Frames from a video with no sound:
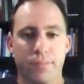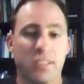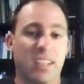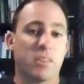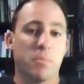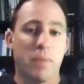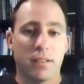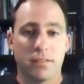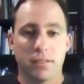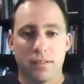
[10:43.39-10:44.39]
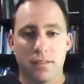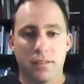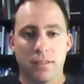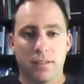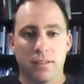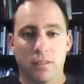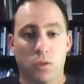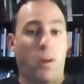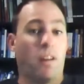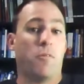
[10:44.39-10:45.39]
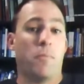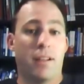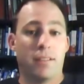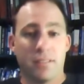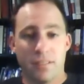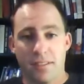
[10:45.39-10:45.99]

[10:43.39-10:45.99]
6 months, 12 months,